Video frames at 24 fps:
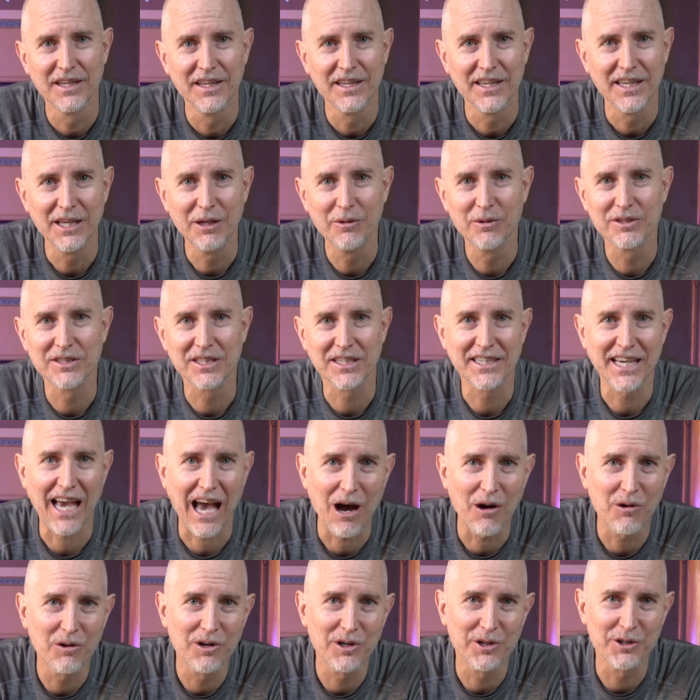He was a
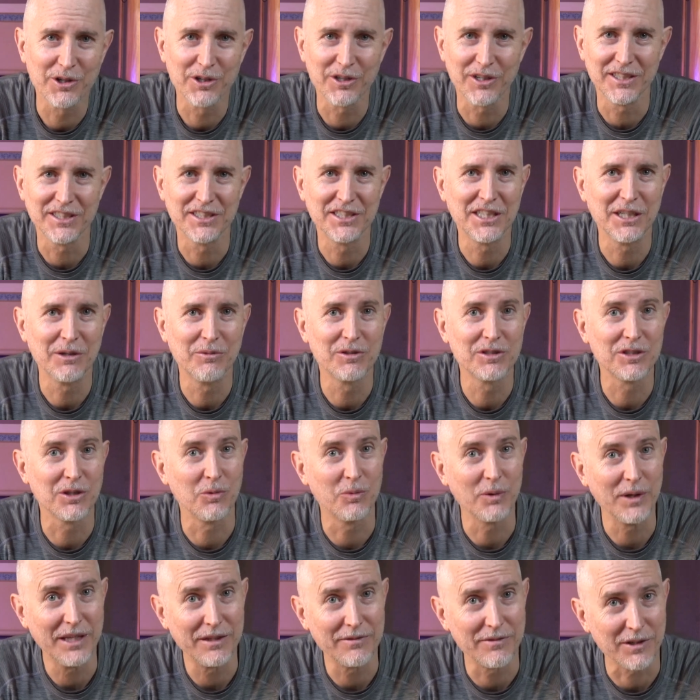cowherder and she was a
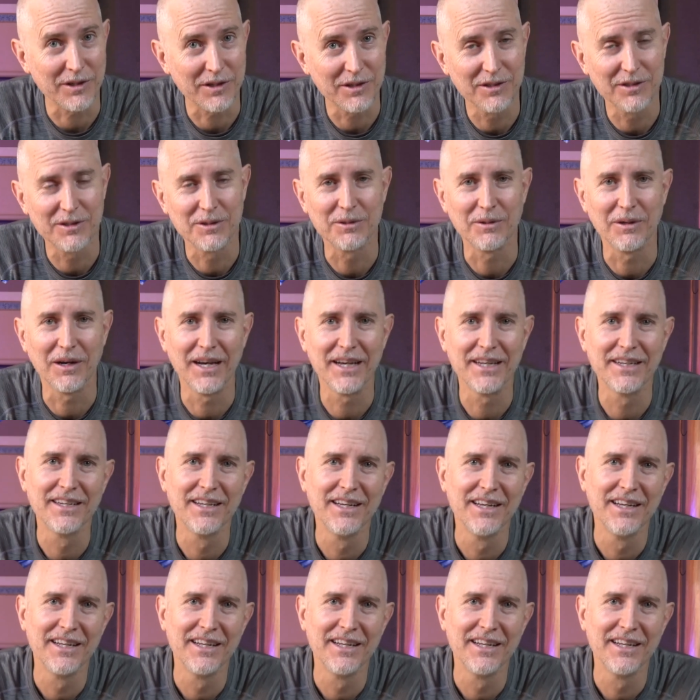weaver, right?